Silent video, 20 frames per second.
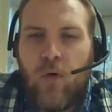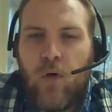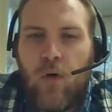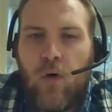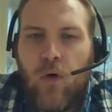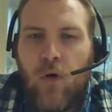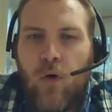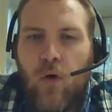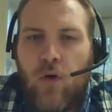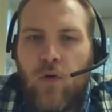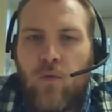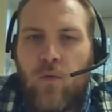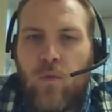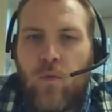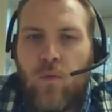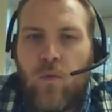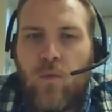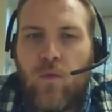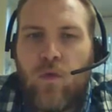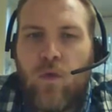or
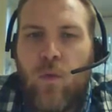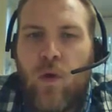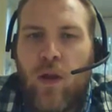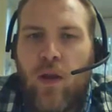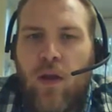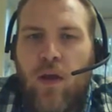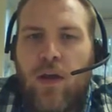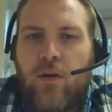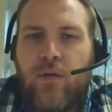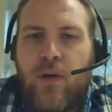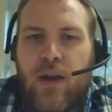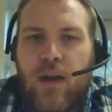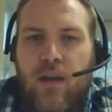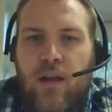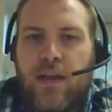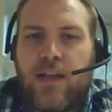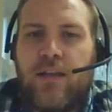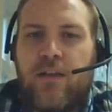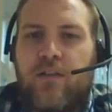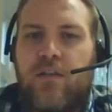the one I really
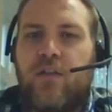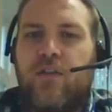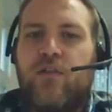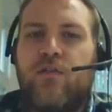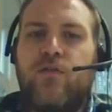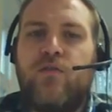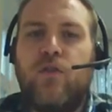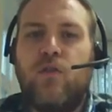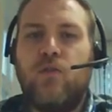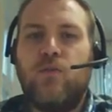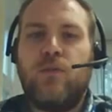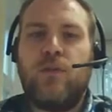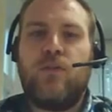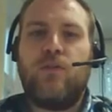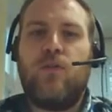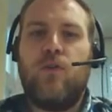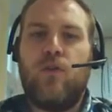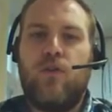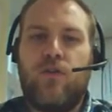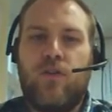like is this full with
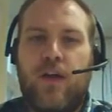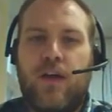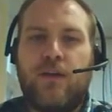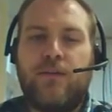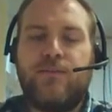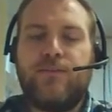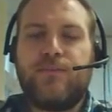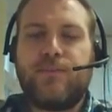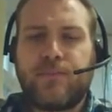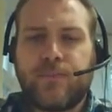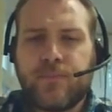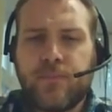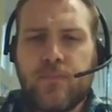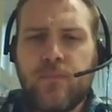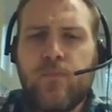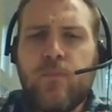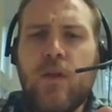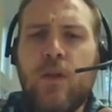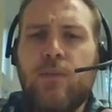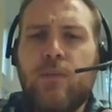author,
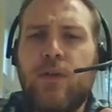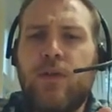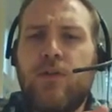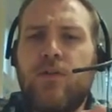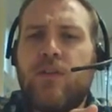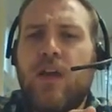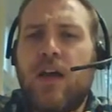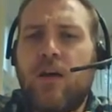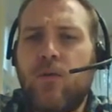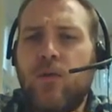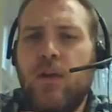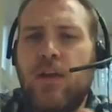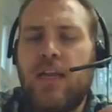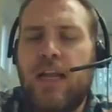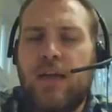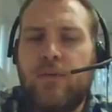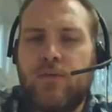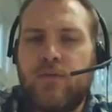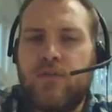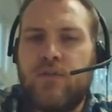because that will
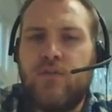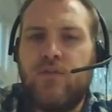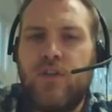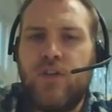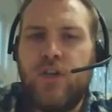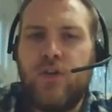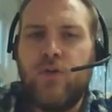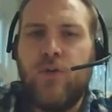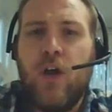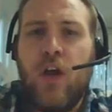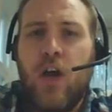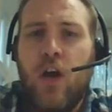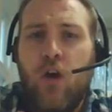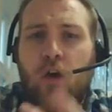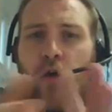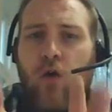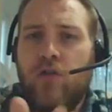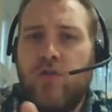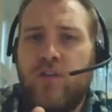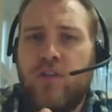allow us to view
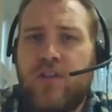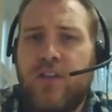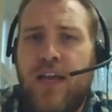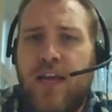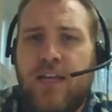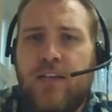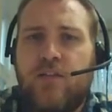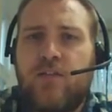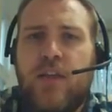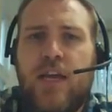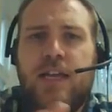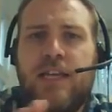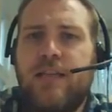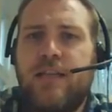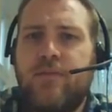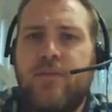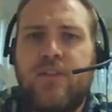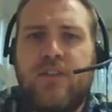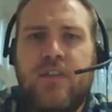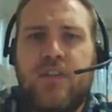all of the text, any
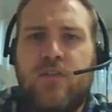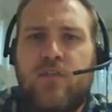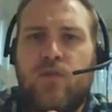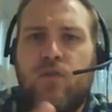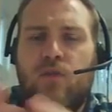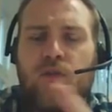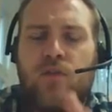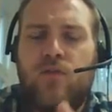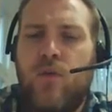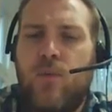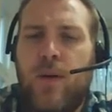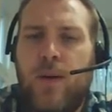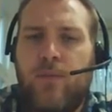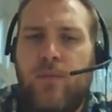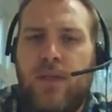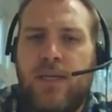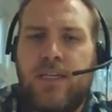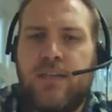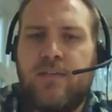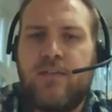images, all of the web
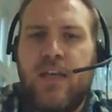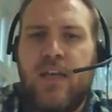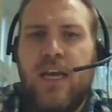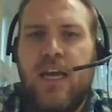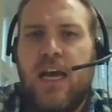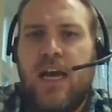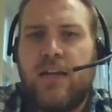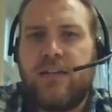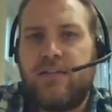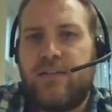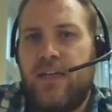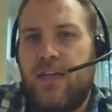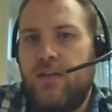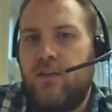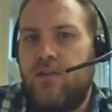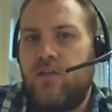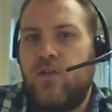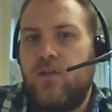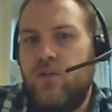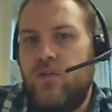links, and tell
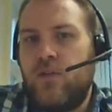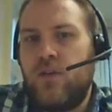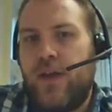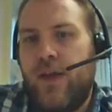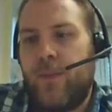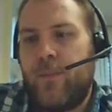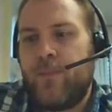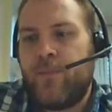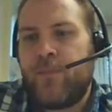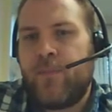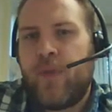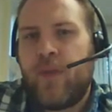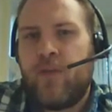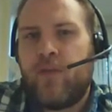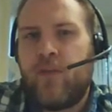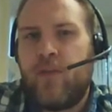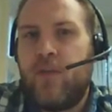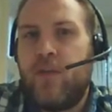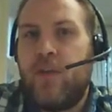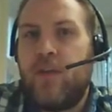us who's done it.
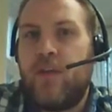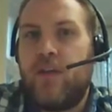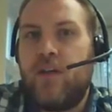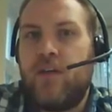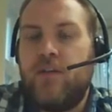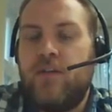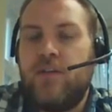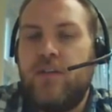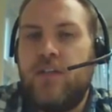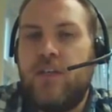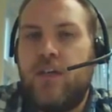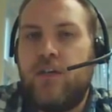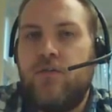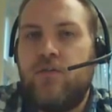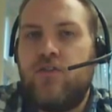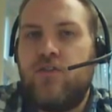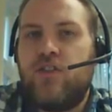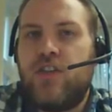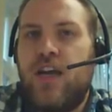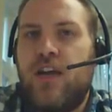So that you can,
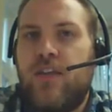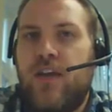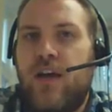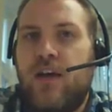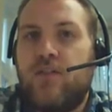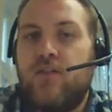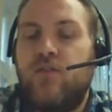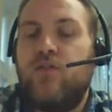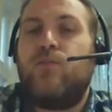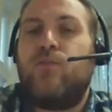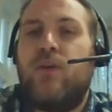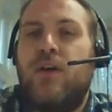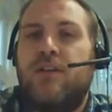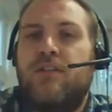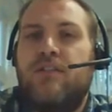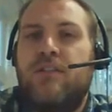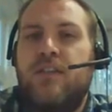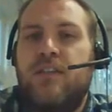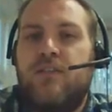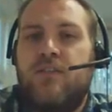share that as good
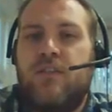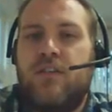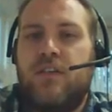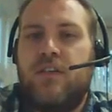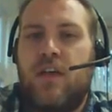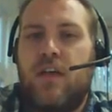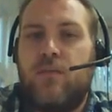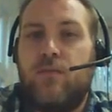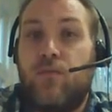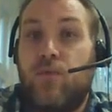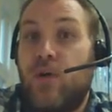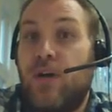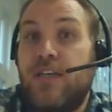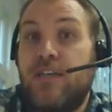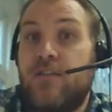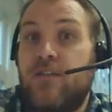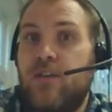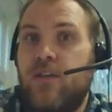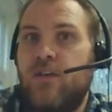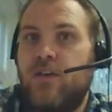practice and
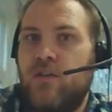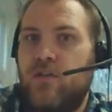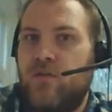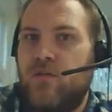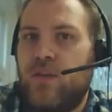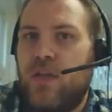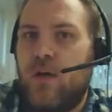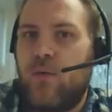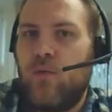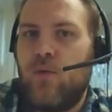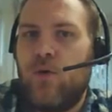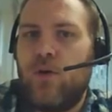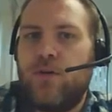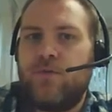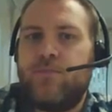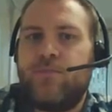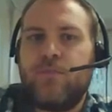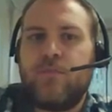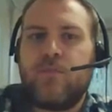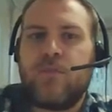praise learners for their work.
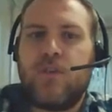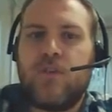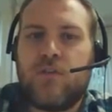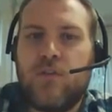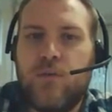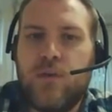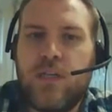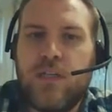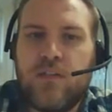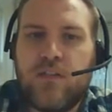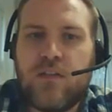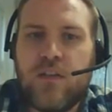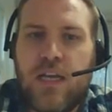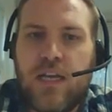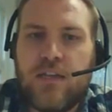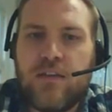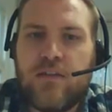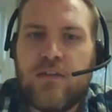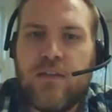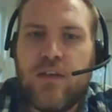So we're going to
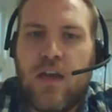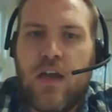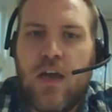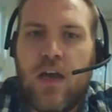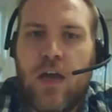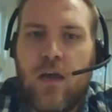select